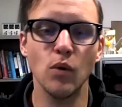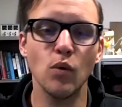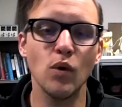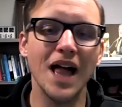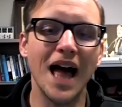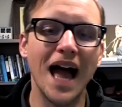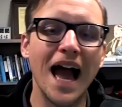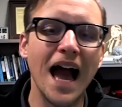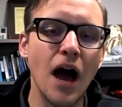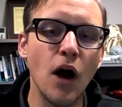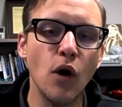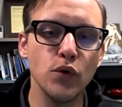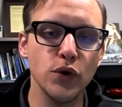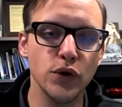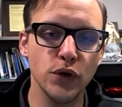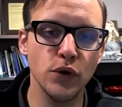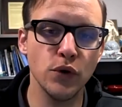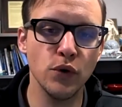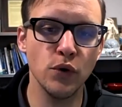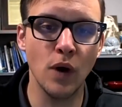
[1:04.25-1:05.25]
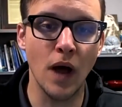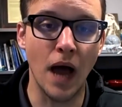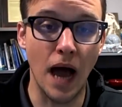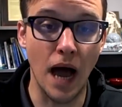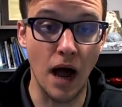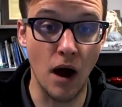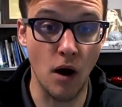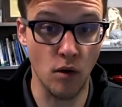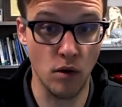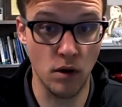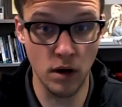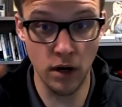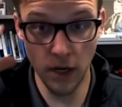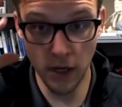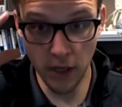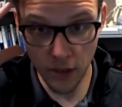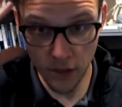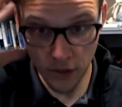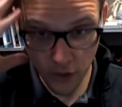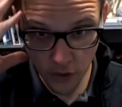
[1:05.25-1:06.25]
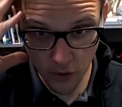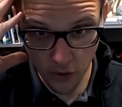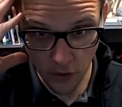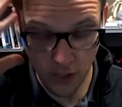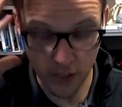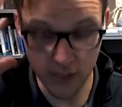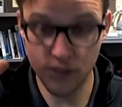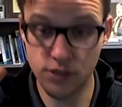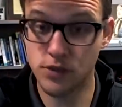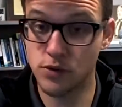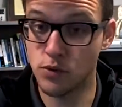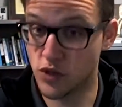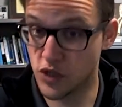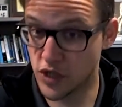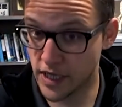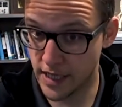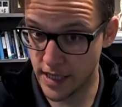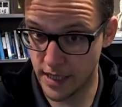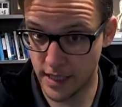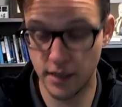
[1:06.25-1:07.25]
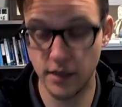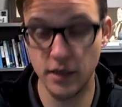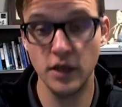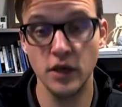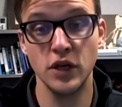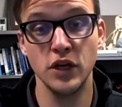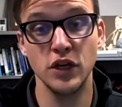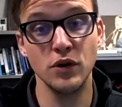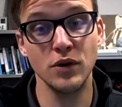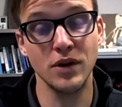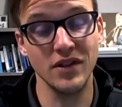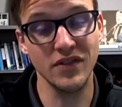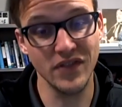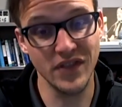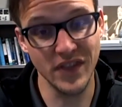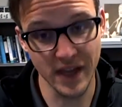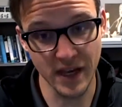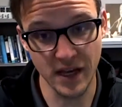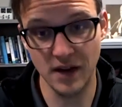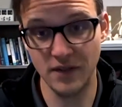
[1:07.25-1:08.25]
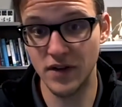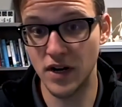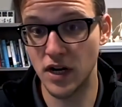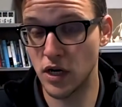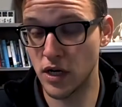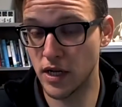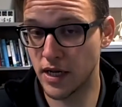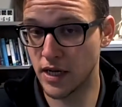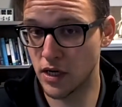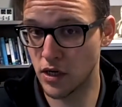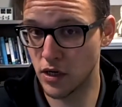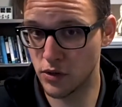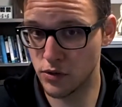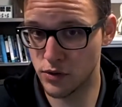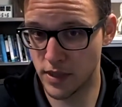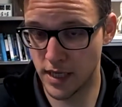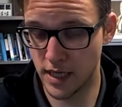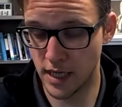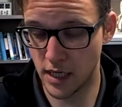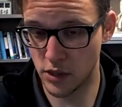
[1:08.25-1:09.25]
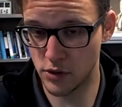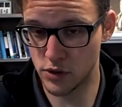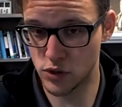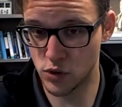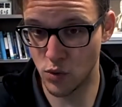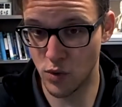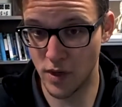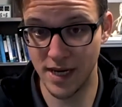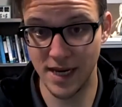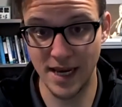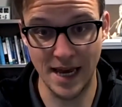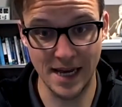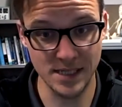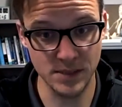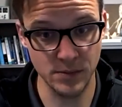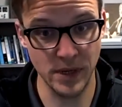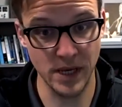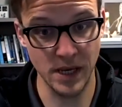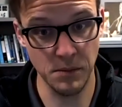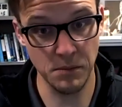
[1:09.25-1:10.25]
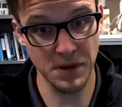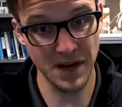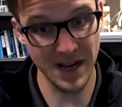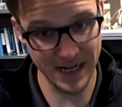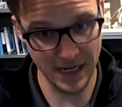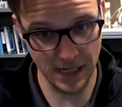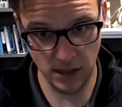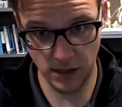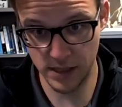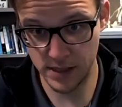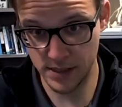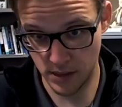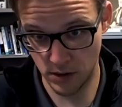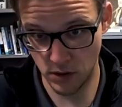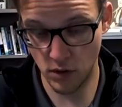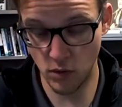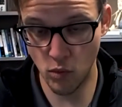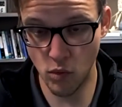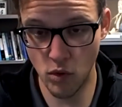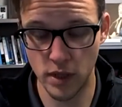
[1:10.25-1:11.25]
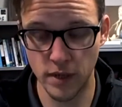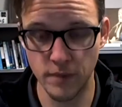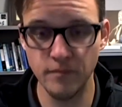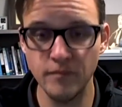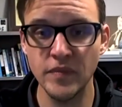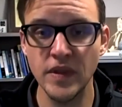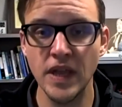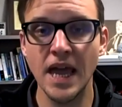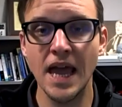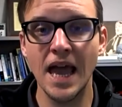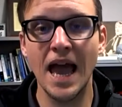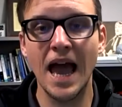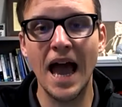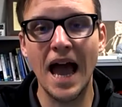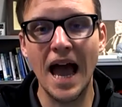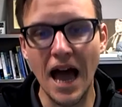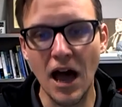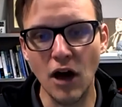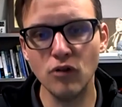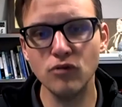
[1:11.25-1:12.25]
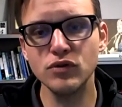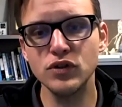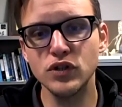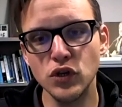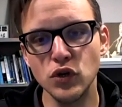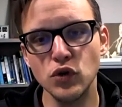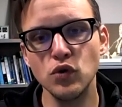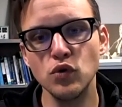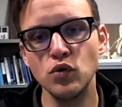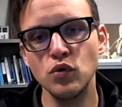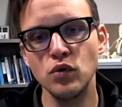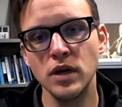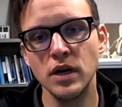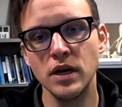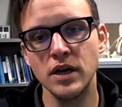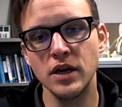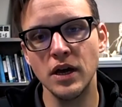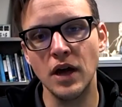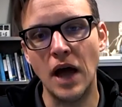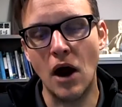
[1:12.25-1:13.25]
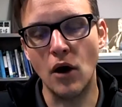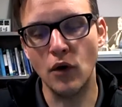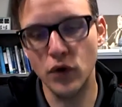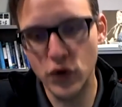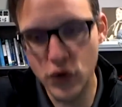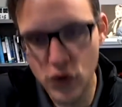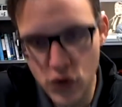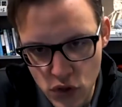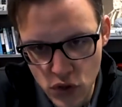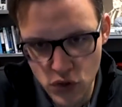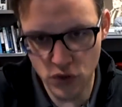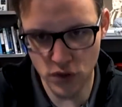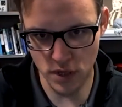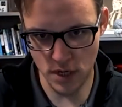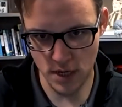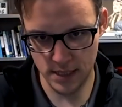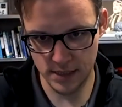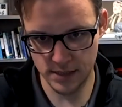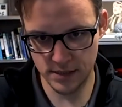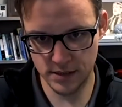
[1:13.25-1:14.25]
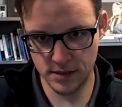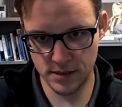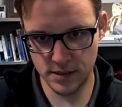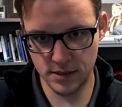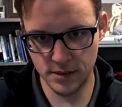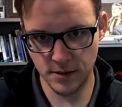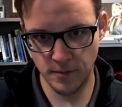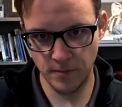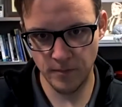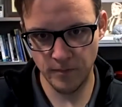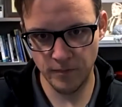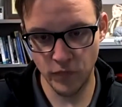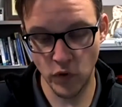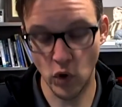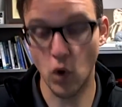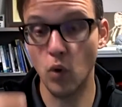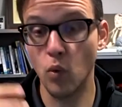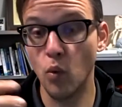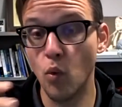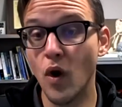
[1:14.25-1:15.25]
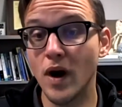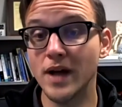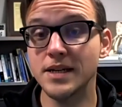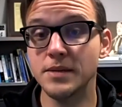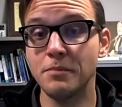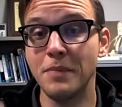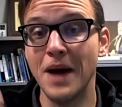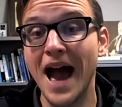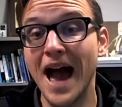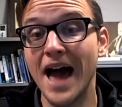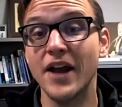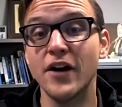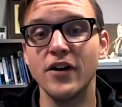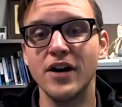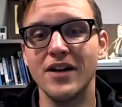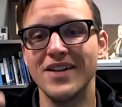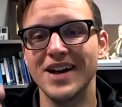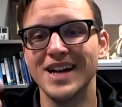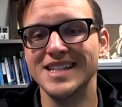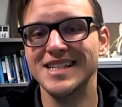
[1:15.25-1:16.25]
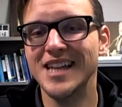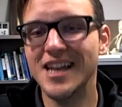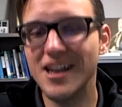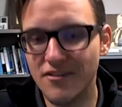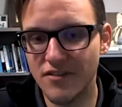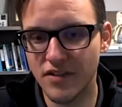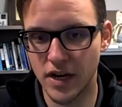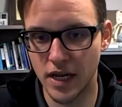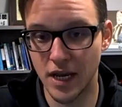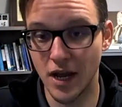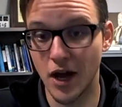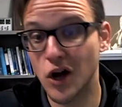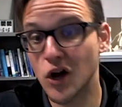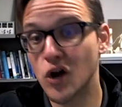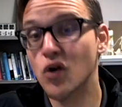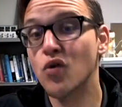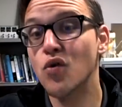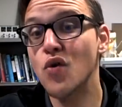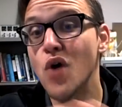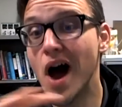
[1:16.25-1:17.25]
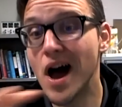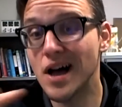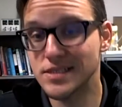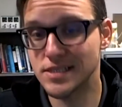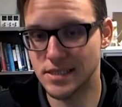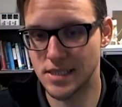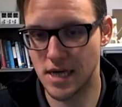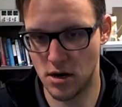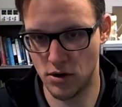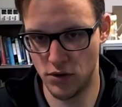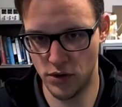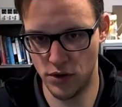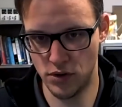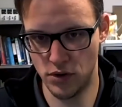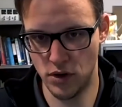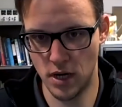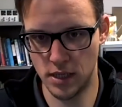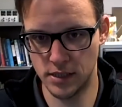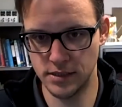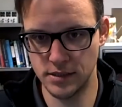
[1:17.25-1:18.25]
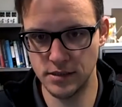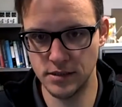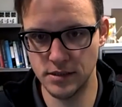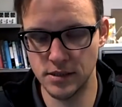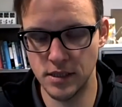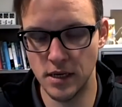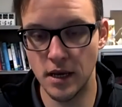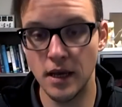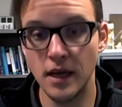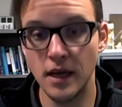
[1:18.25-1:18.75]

Well, how do our neurons, which again, you can think of in a loose way as being binary, 0, 1, how do our neurons, or what pattern of activity across our neurons